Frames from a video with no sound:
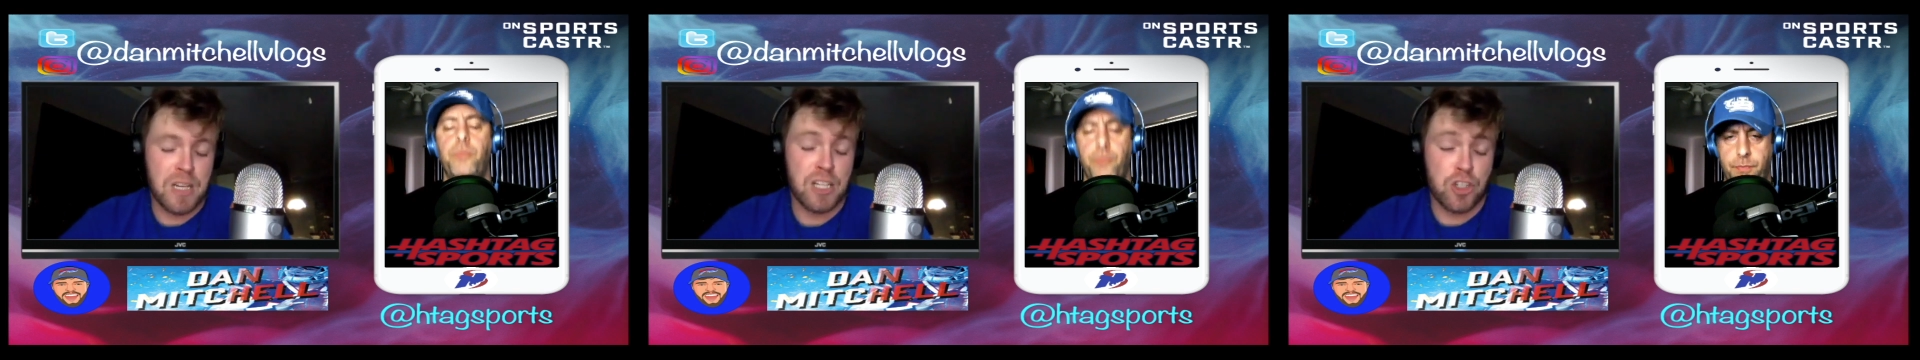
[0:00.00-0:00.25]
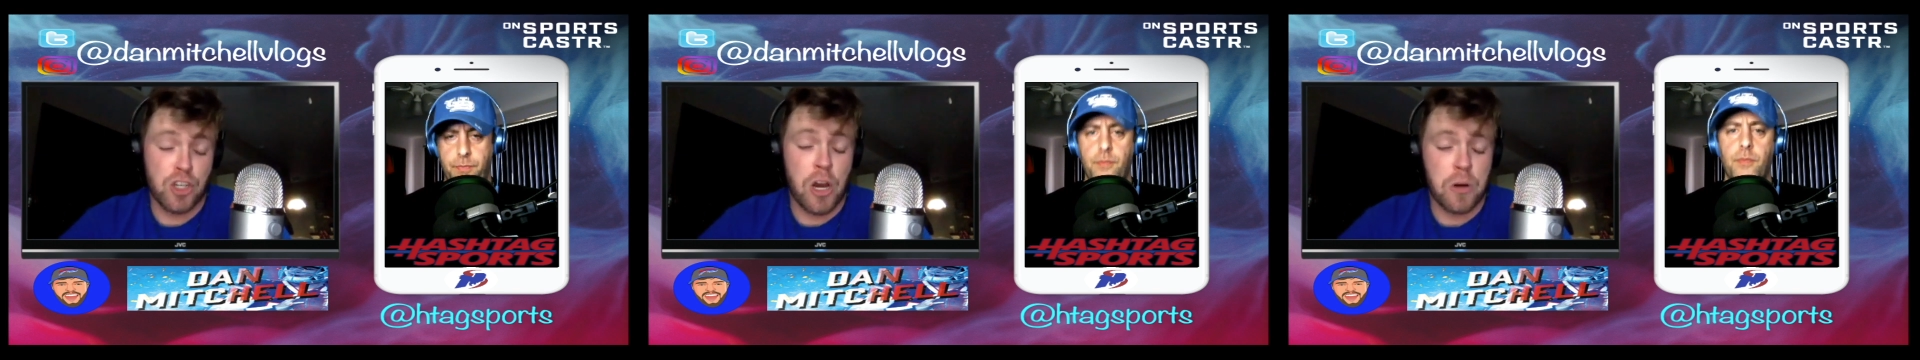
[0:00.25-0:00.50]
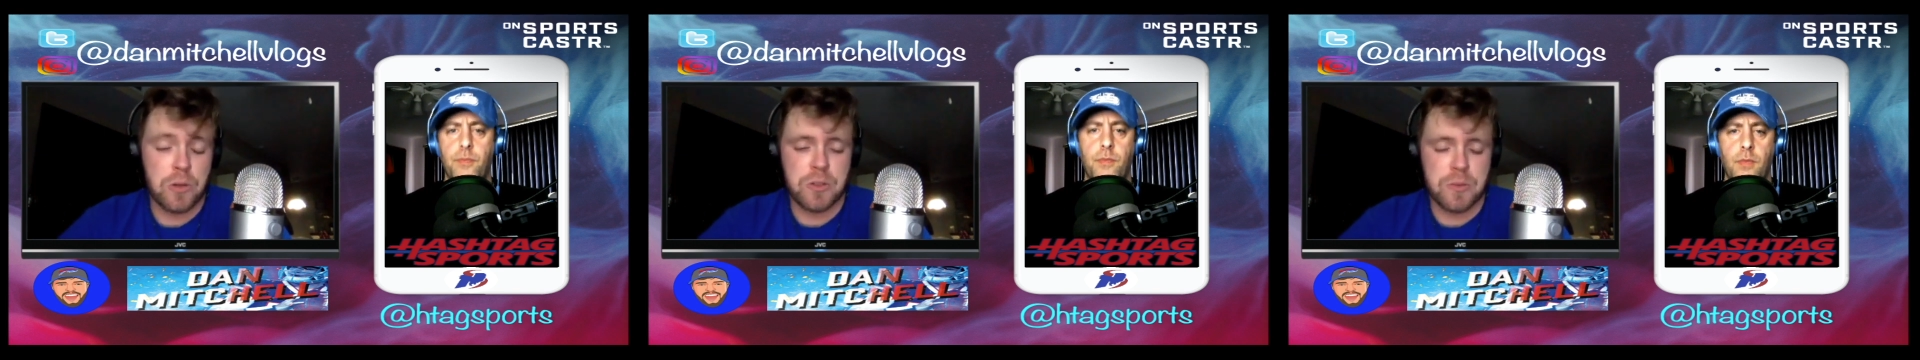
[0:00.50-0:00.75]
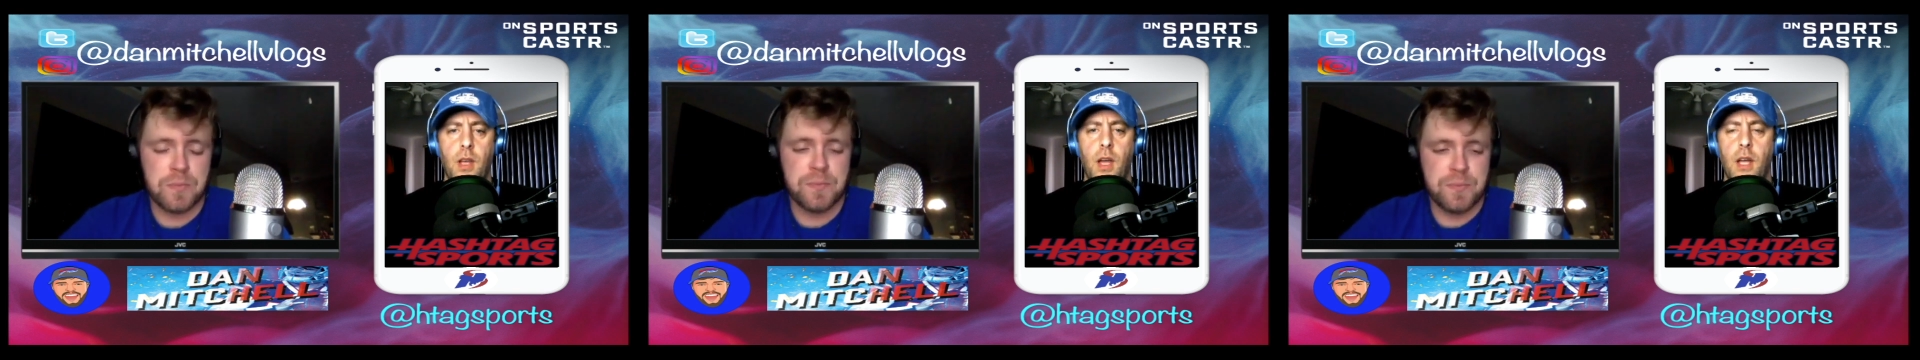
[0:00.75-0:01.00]
Speaker 1: it shows.
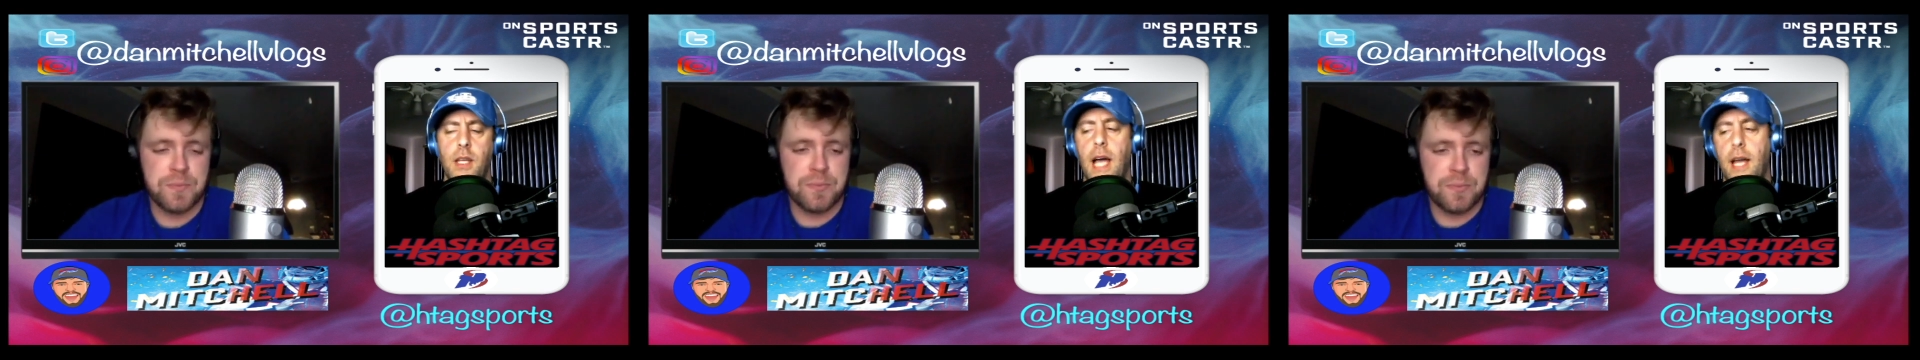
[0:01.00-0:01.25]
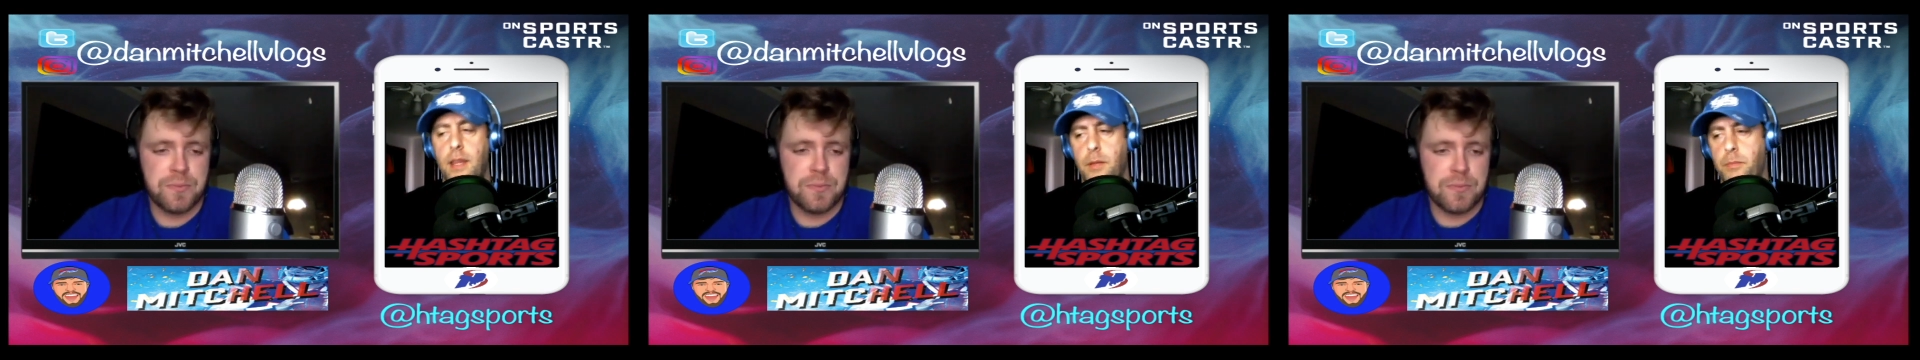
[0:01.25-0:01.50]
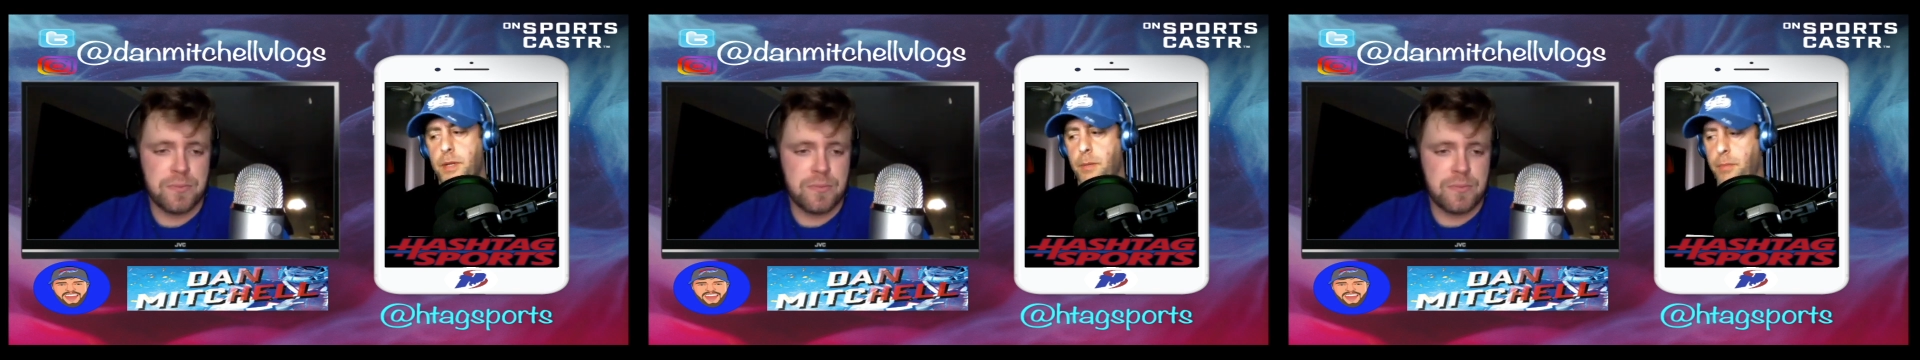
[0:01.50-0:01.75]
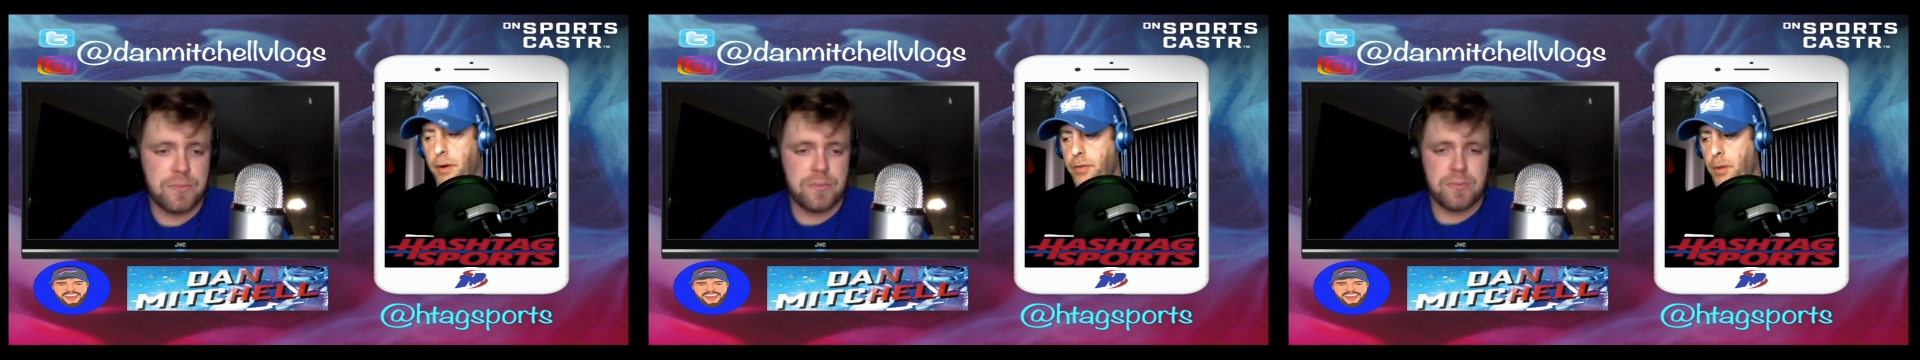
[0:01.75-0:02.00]
Speaker 2: Yeah, the the
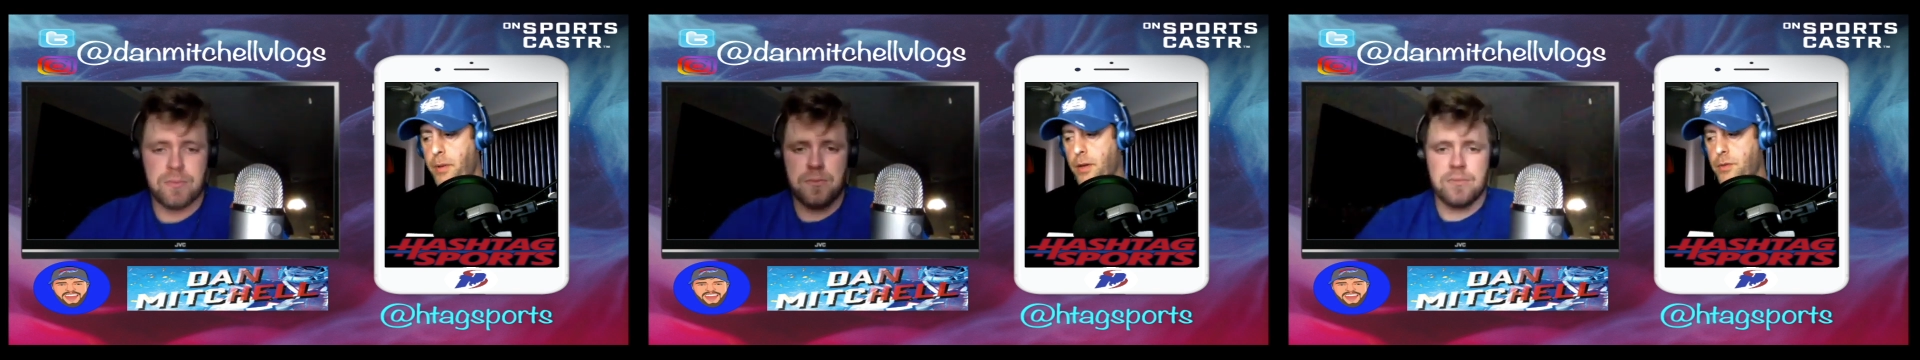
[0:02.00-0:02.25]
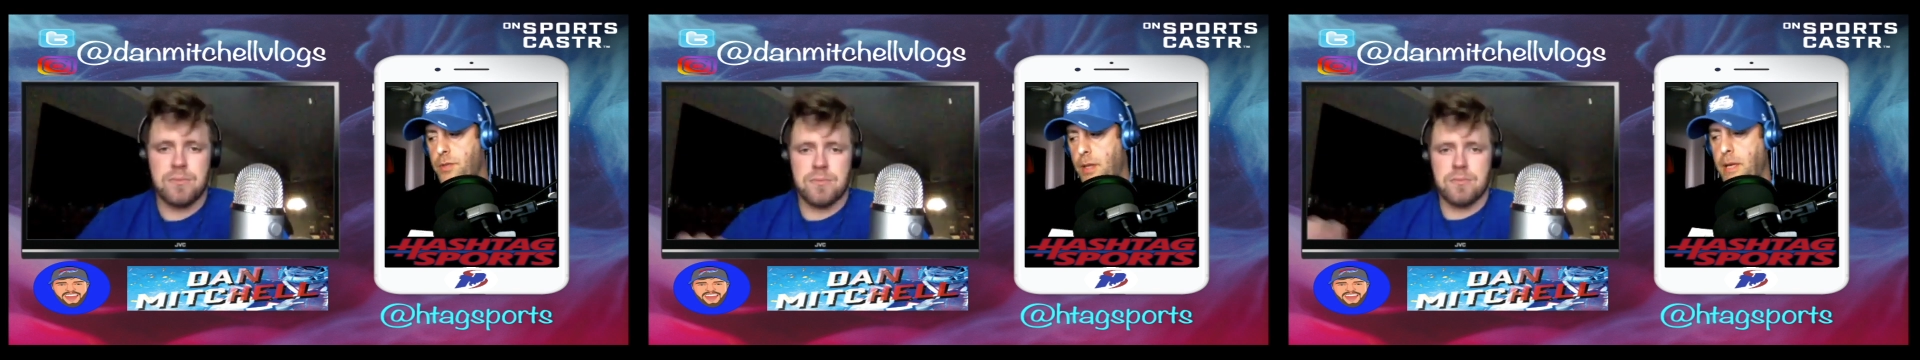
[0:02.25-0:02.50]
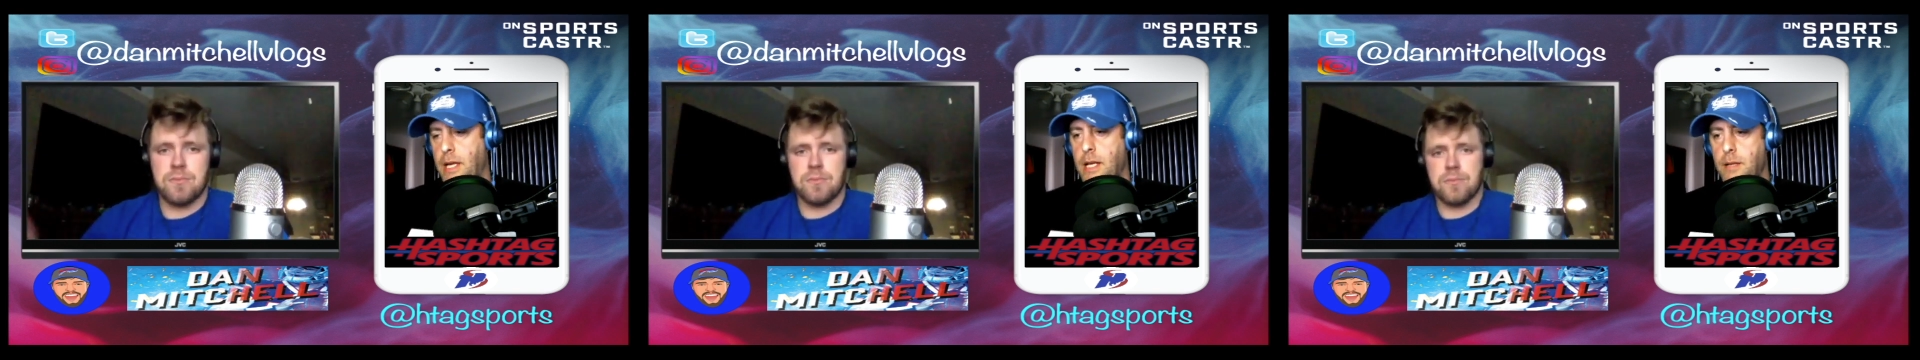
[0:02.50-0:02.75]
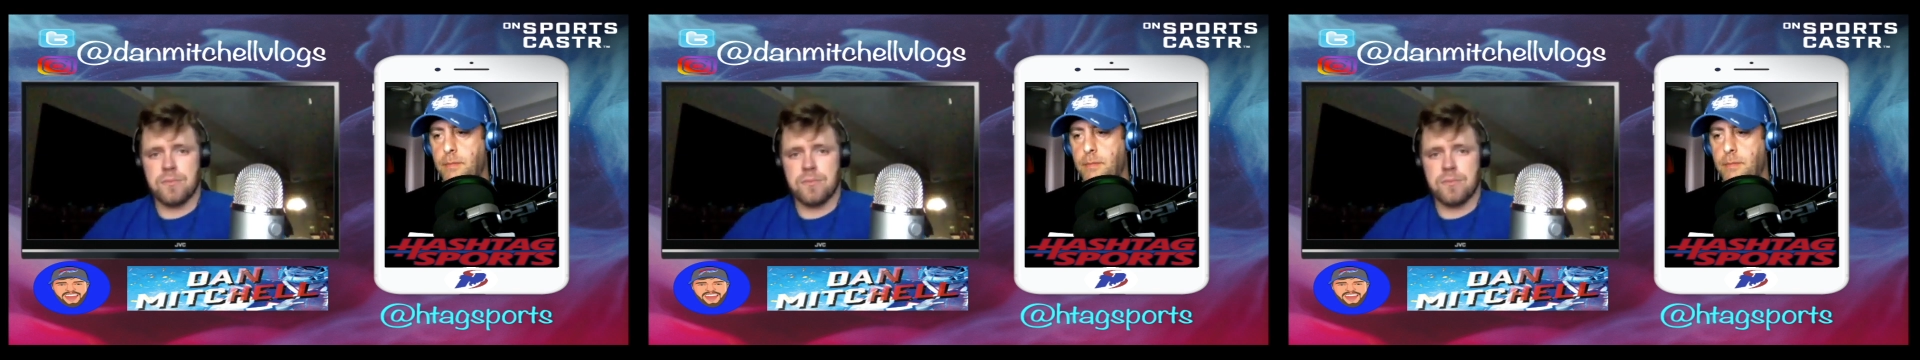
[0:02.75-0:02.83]
Buffalo Bills. I mean,